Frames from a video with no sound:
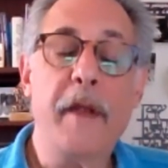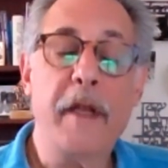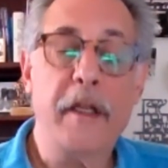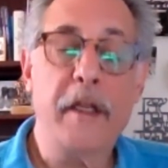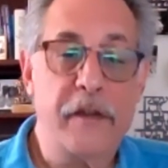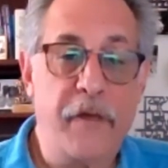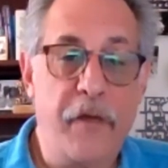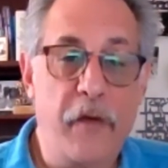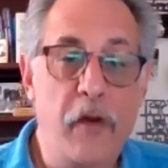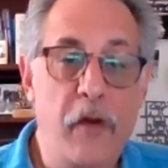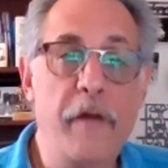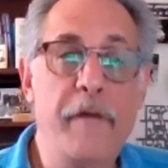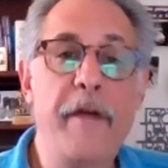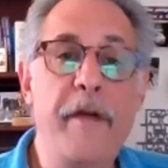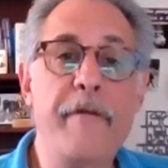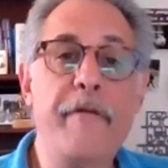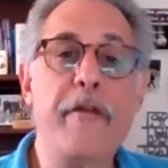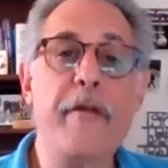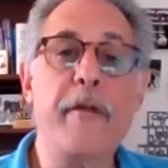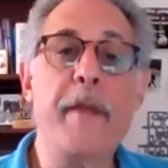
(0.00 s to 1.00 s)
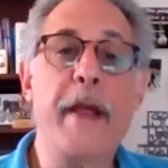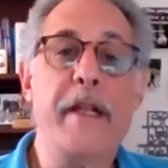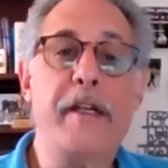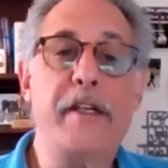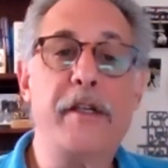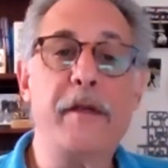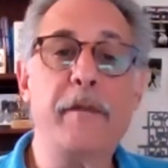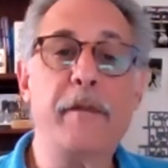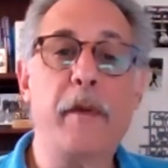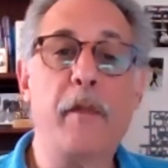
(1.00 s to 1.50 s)
It's full of
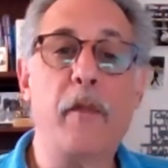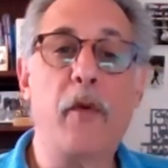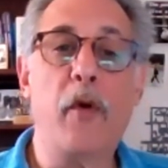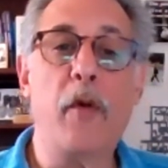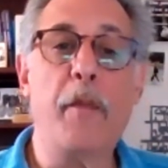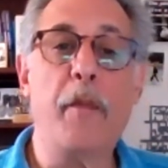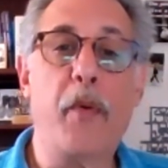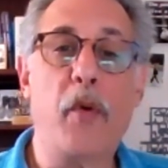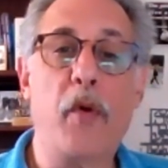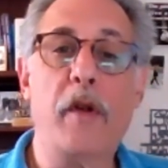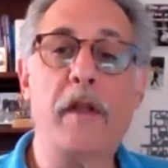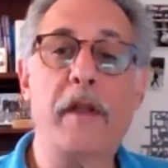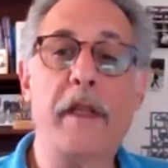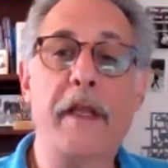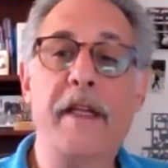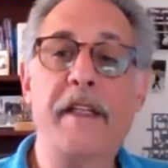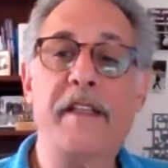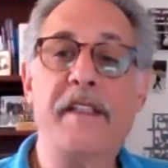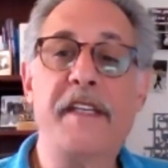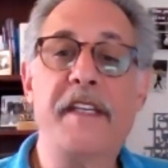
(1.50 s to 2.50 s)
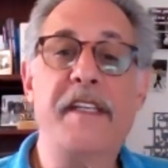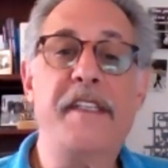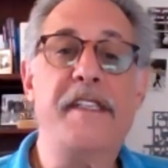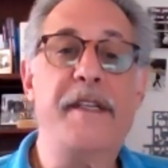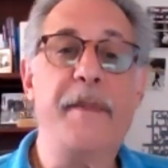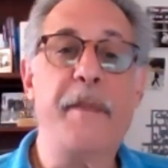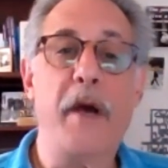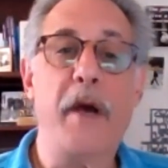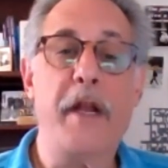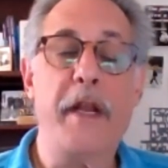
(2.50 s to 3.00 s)
information, but more importantly, it's
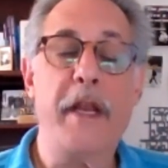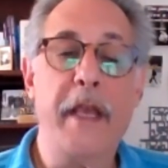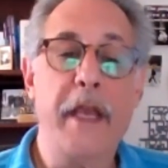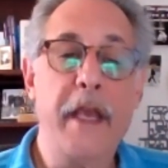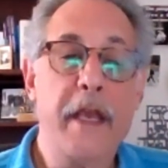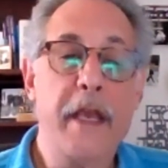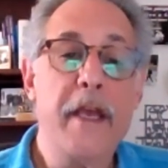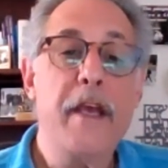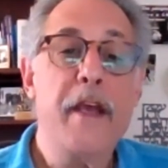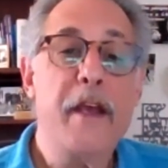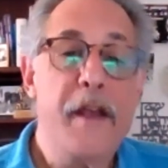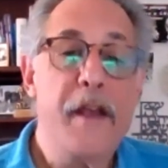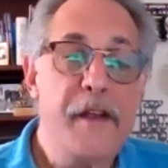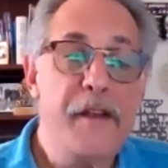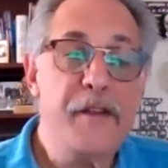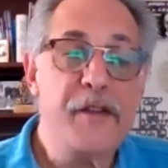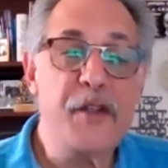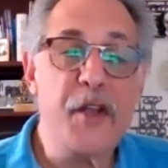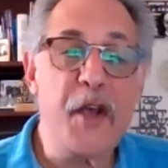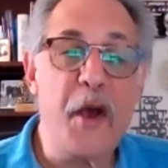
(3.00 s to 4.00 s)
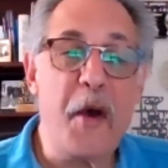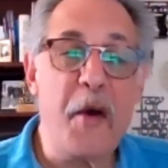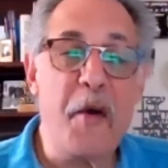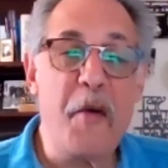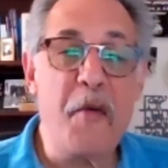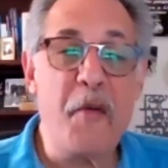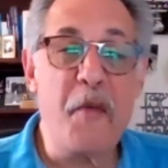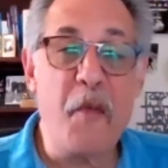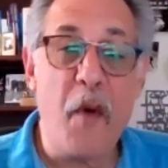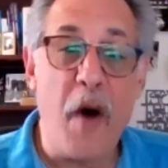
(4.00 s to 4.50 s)
easy money.
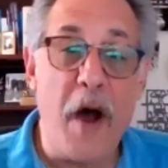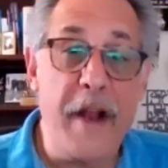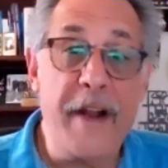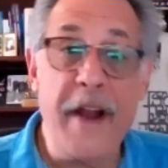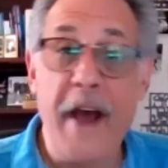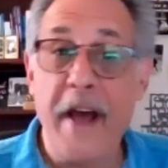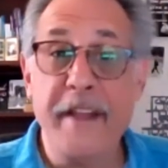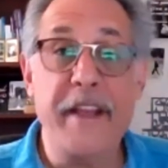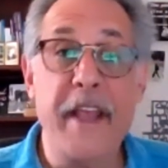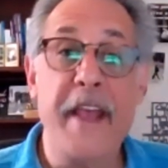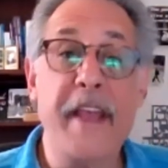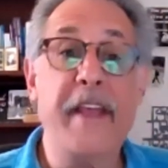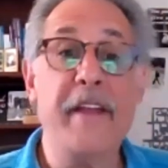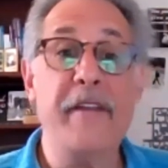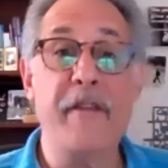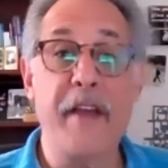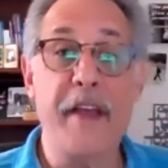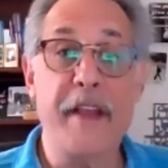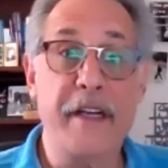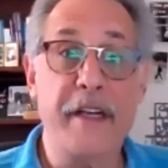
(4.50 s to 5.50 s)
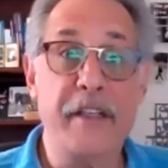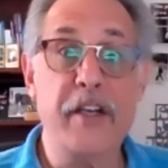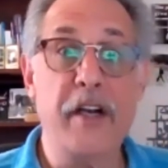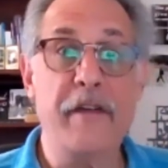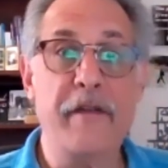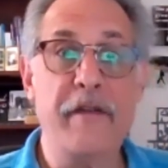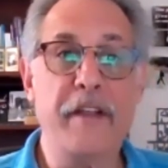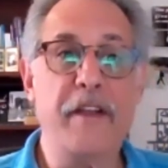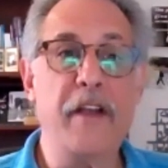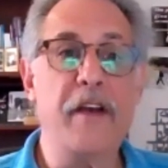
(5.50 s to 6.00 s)
So why not take advantage
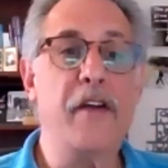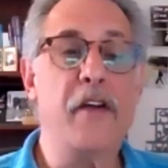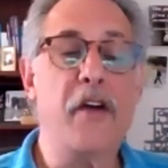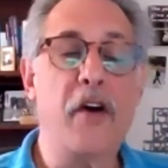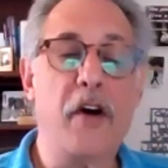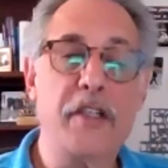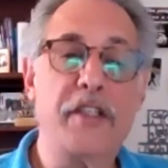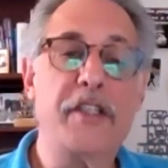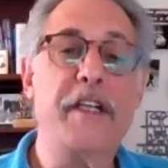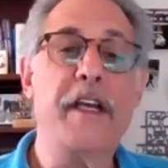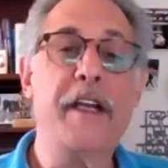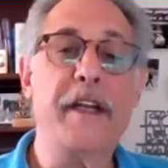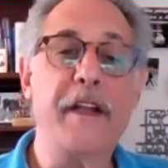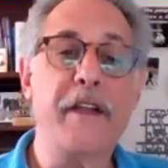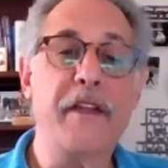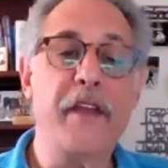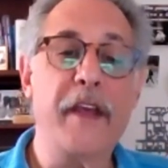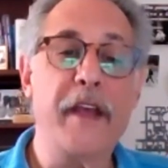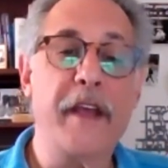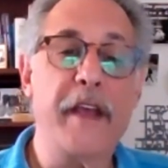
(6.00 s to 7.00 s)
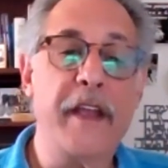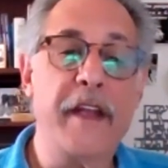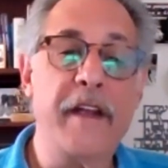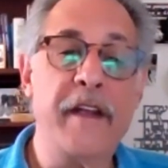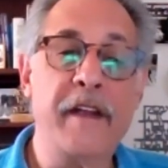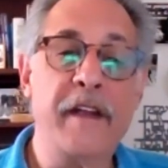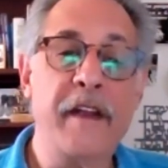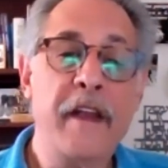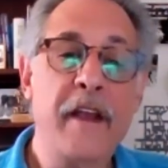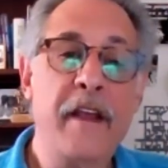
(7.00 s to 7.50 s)
of it? It doesn't cost you anything
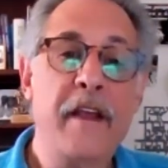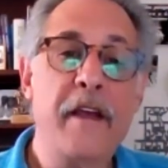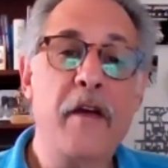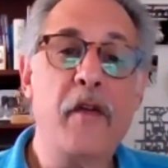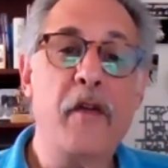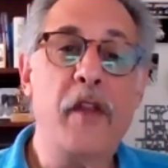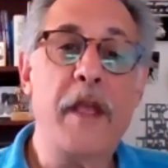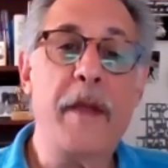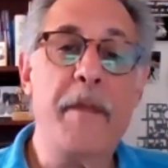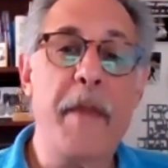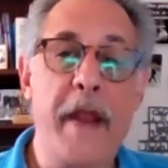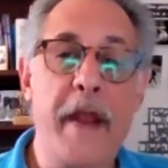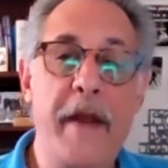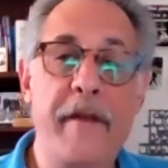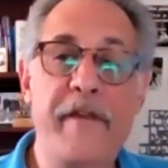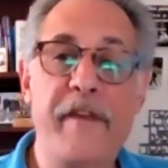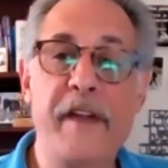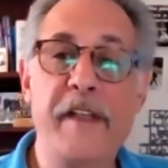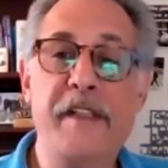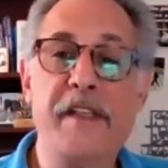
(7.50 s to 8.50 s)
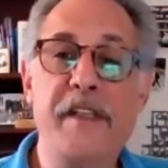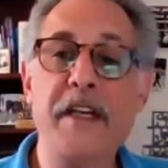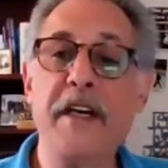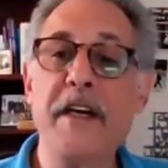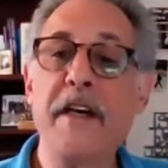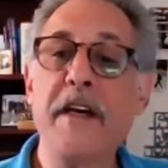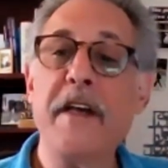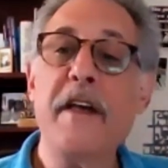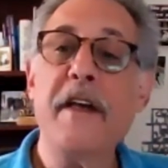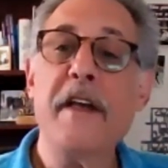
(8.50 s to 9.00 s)
and it only benefits you.